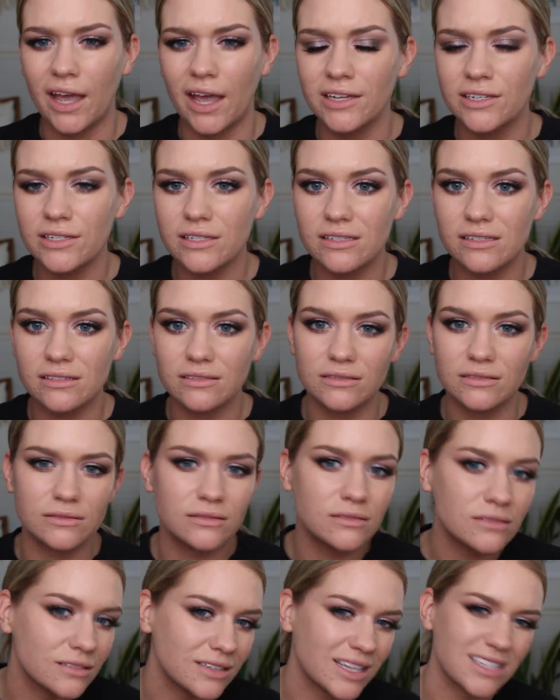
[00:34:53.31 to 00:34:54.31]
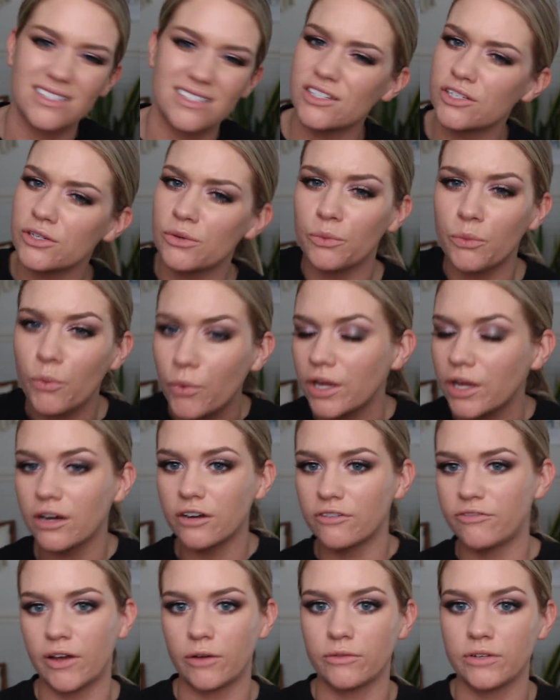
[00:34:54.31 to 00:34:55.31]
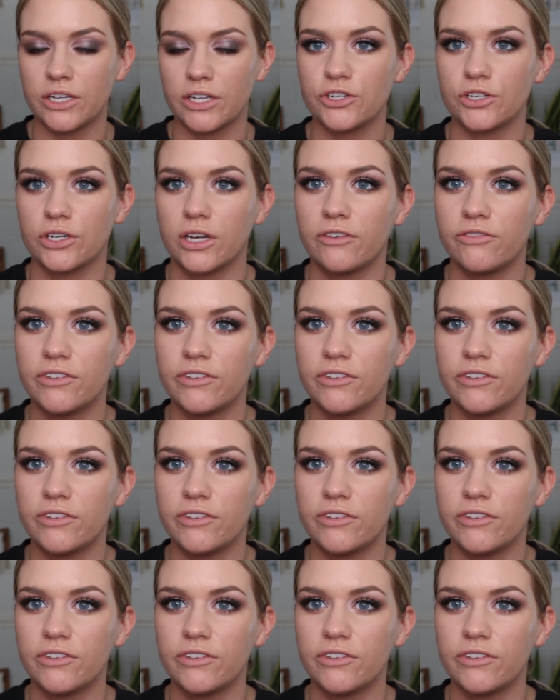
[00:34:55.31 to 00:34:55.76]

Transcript: I just, ooh, that's just a weird foundation.